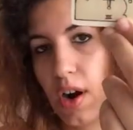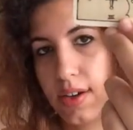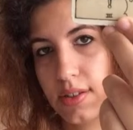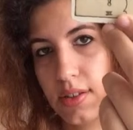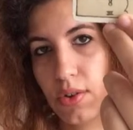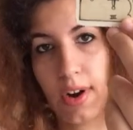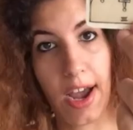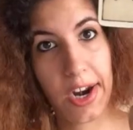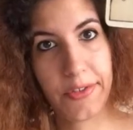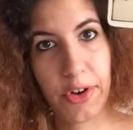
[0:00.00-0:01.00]
heart or
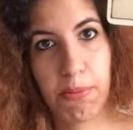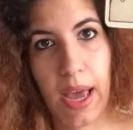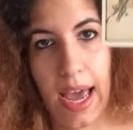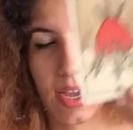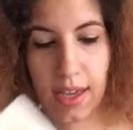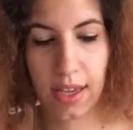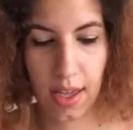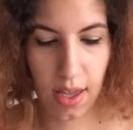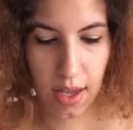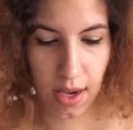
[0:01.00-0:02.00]
out of your back.
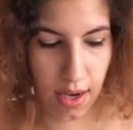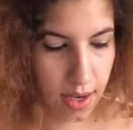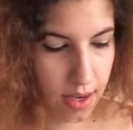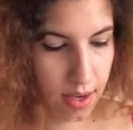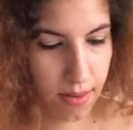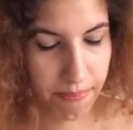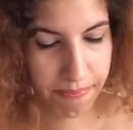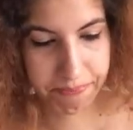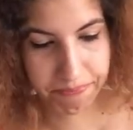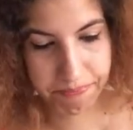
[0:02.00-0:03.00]
um,
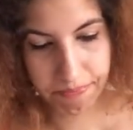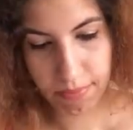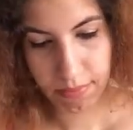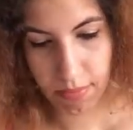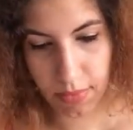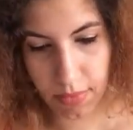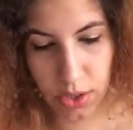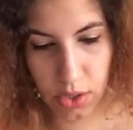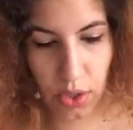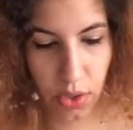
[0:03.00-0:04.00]

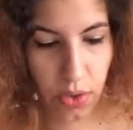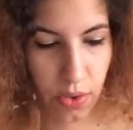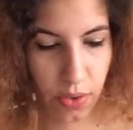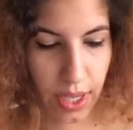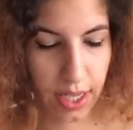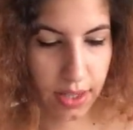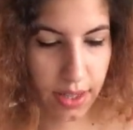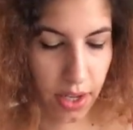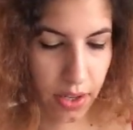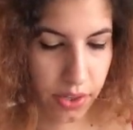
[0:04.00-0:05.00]
so
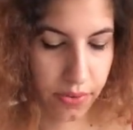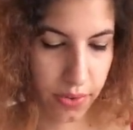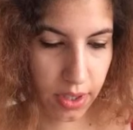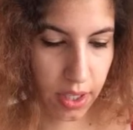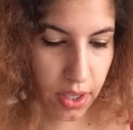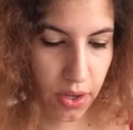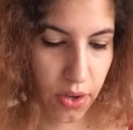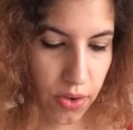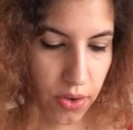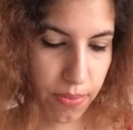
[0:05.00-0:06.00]
anything else for
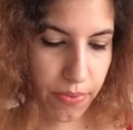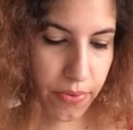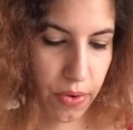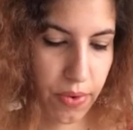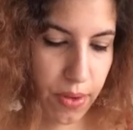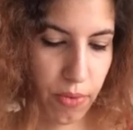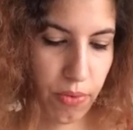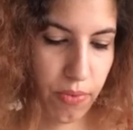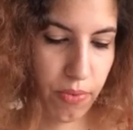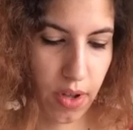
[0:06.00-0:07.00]
Leo before we move
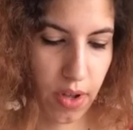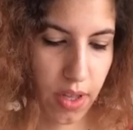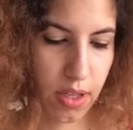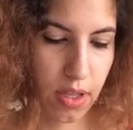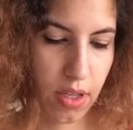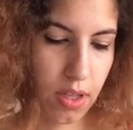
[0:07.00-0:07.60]
on?